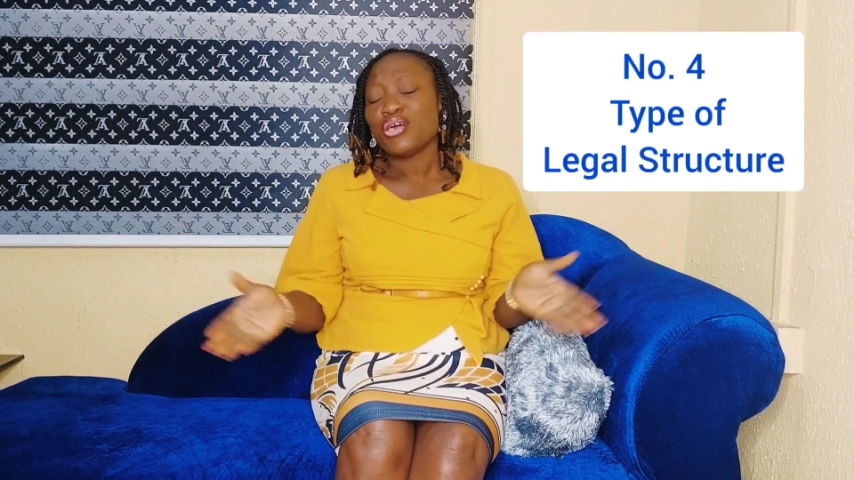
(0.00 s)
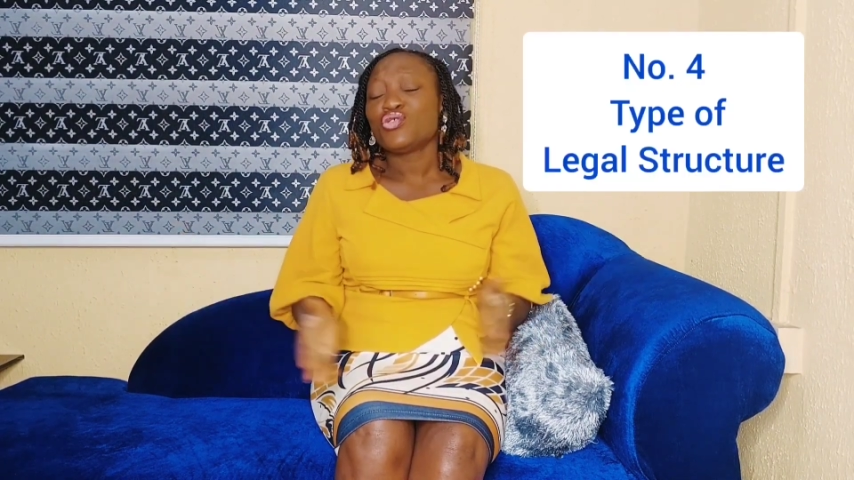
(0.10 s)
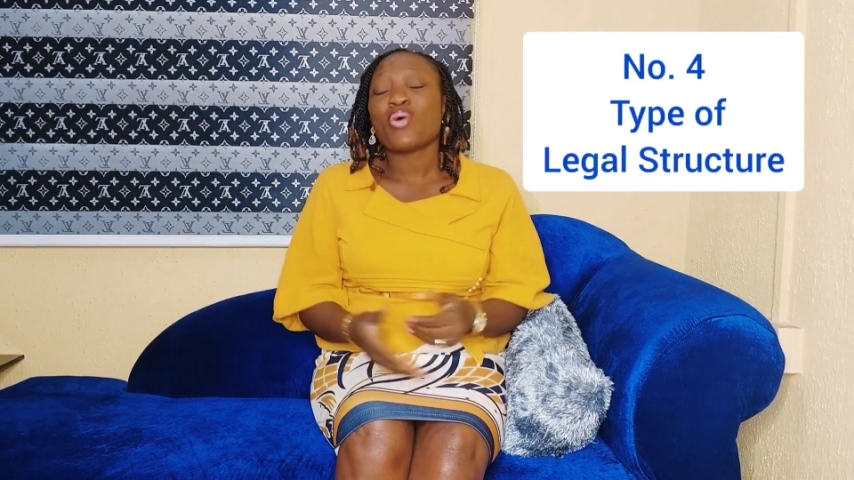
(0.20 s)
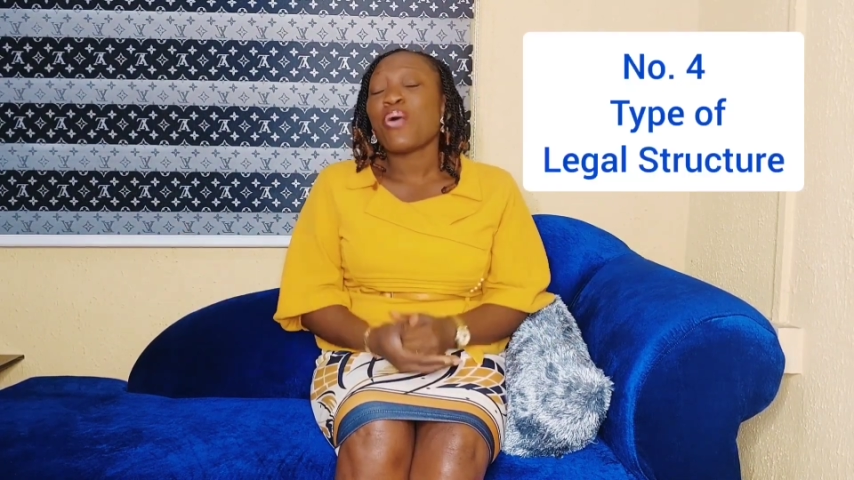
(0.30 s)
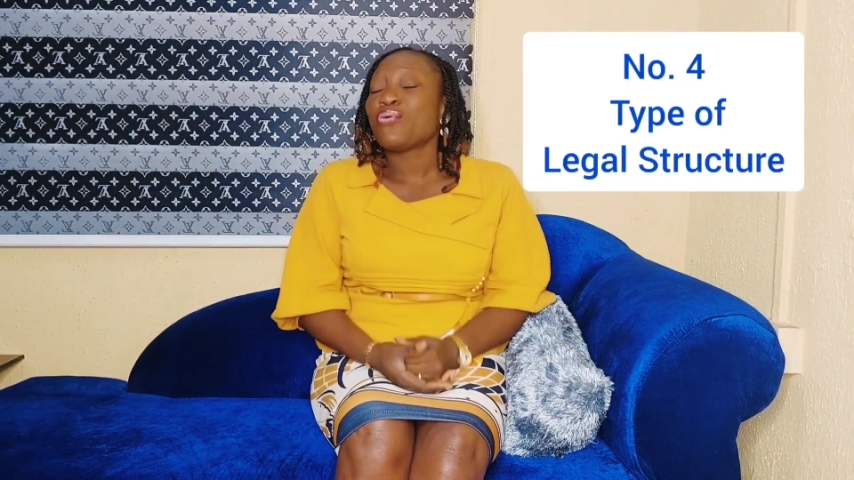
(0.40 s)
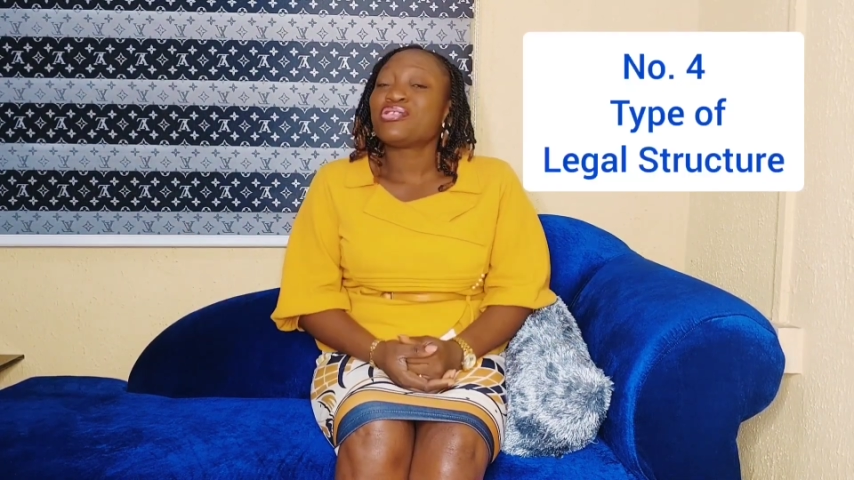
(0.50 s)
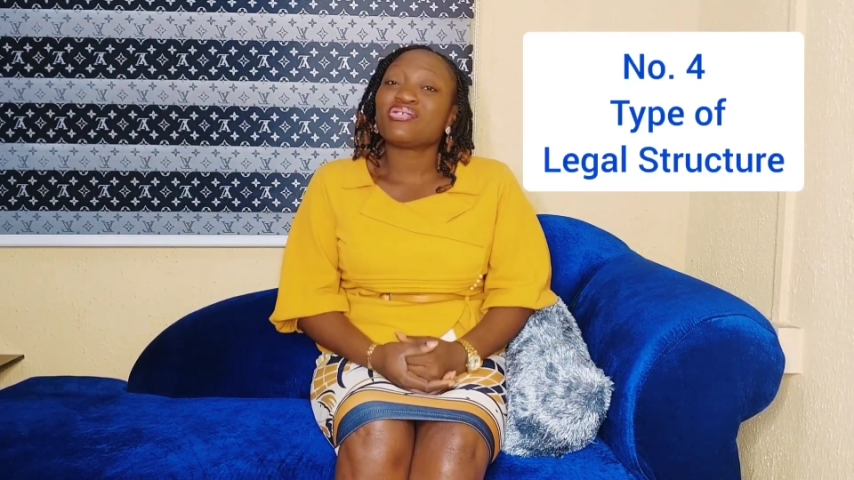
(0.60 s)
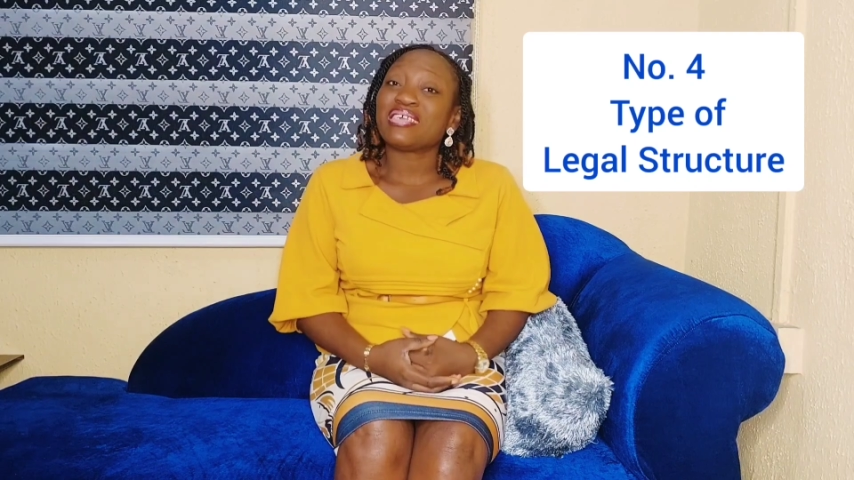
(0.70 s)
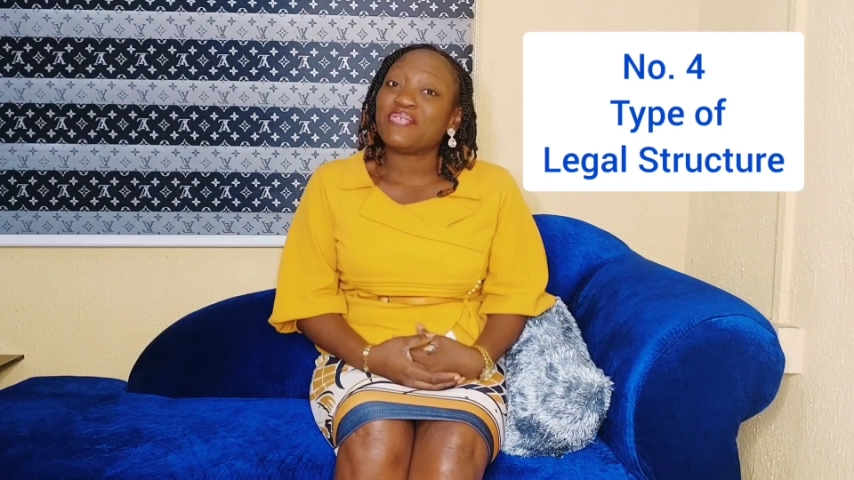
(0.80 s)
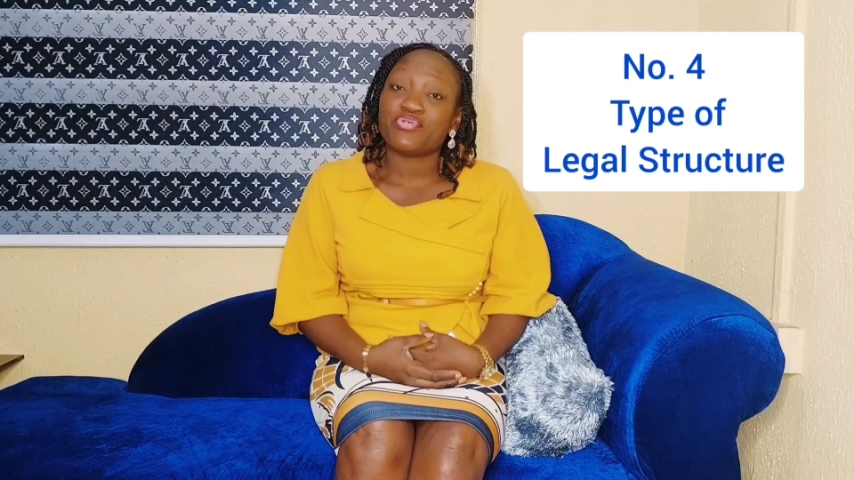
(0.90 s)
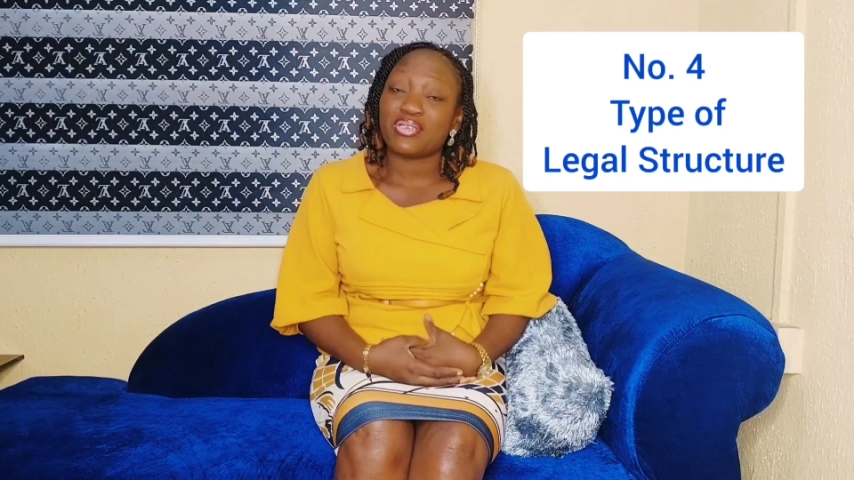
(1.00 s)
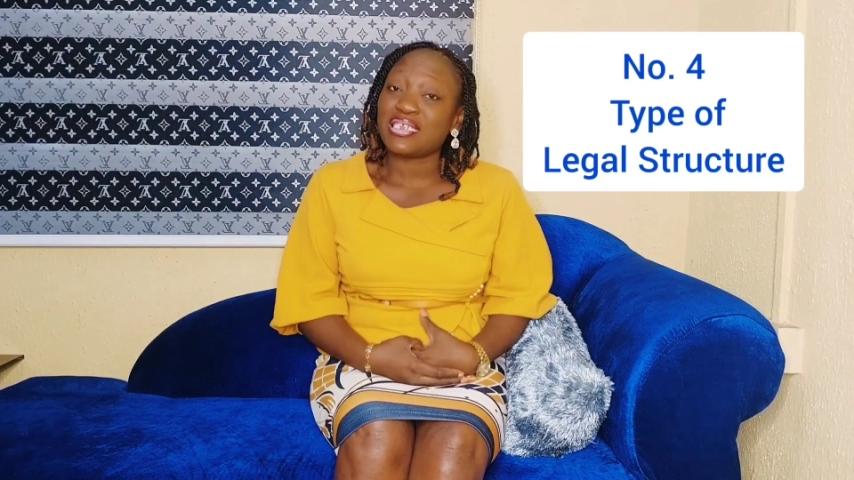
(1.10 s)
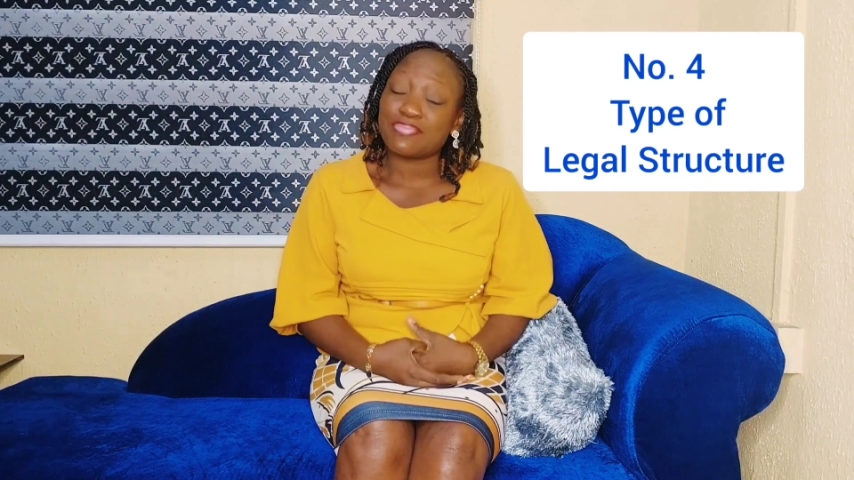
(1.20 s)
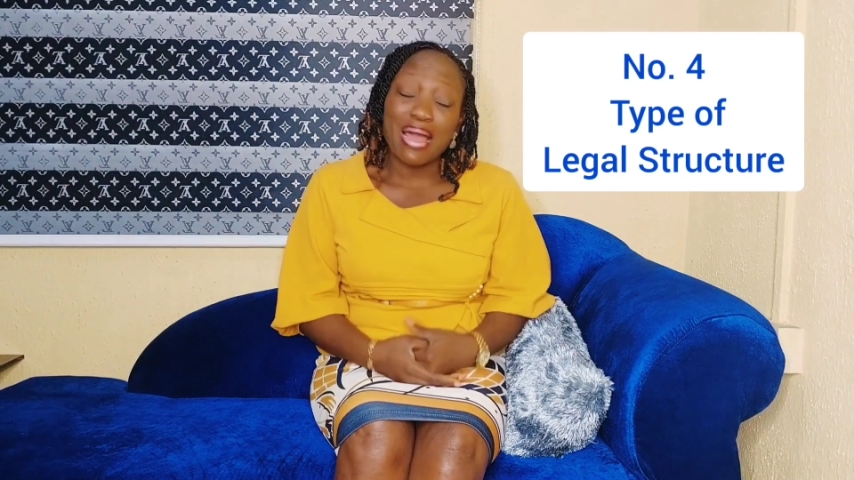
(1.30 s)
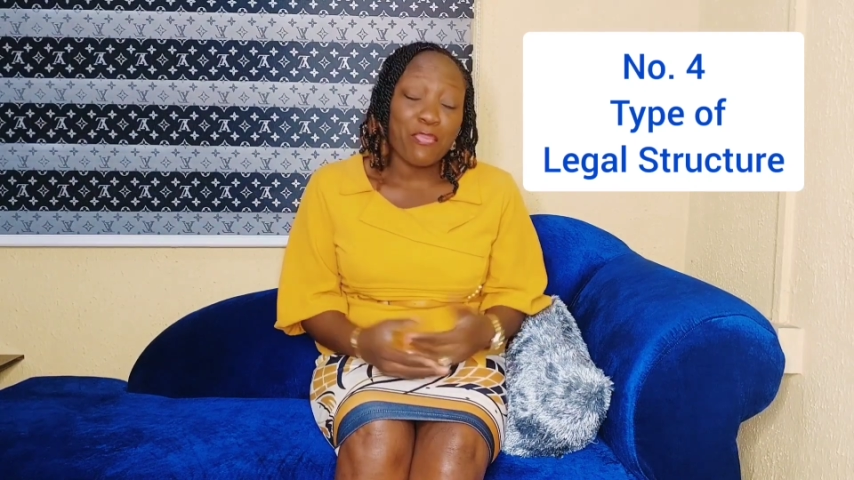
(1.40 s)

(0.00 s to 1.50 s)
do I want to give to this my